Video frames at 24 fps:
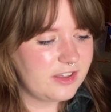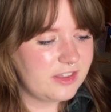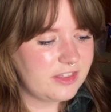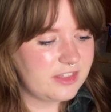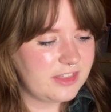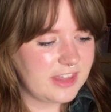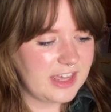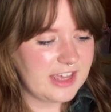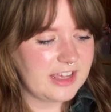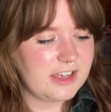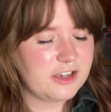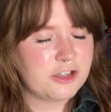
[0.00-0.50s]

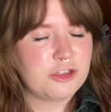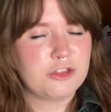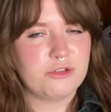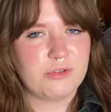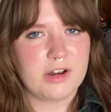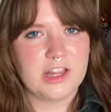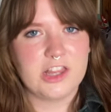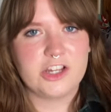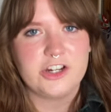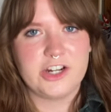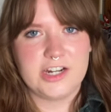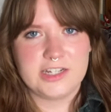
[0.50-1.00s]
think
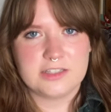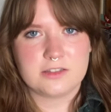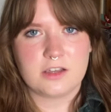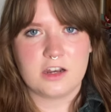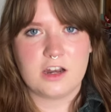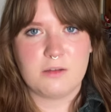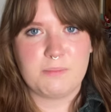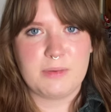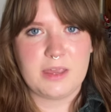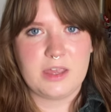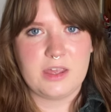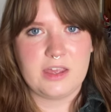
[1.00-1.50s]
thriller is going
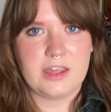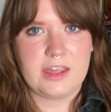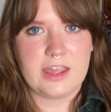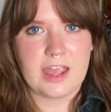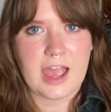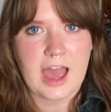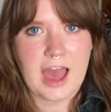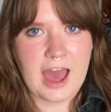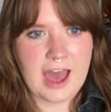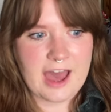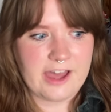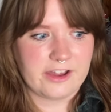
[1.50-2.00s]
to be
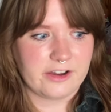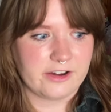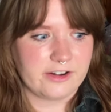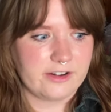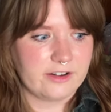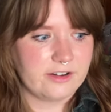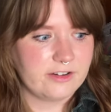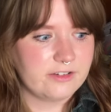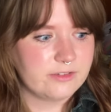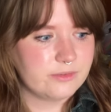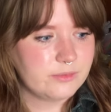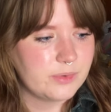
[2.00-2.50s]

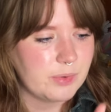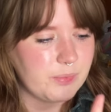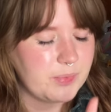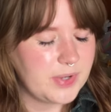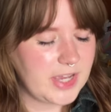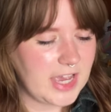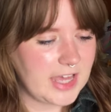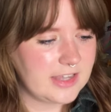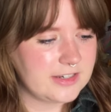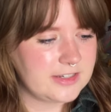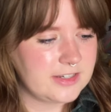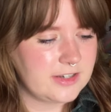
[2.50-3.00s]
higher when we
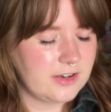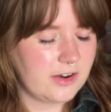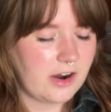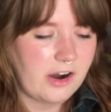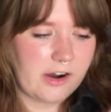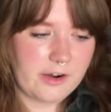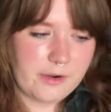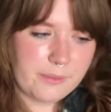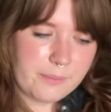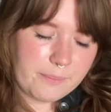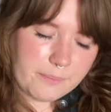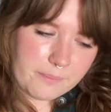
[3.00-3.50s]
get to
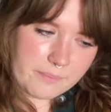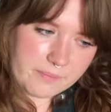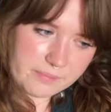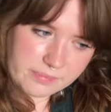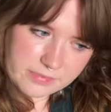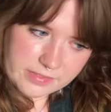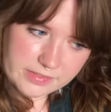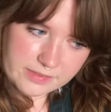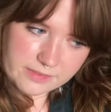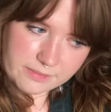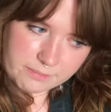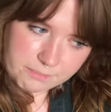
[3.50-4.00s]
our
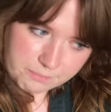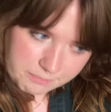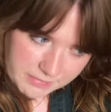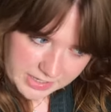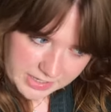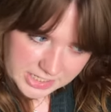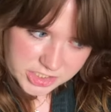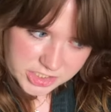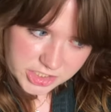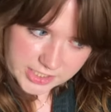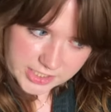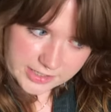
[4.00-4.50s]

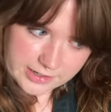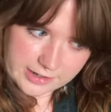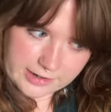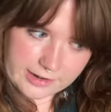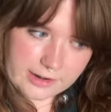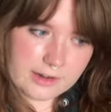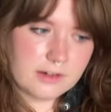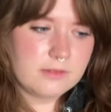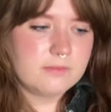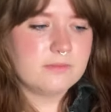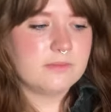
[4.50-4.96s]
mid-year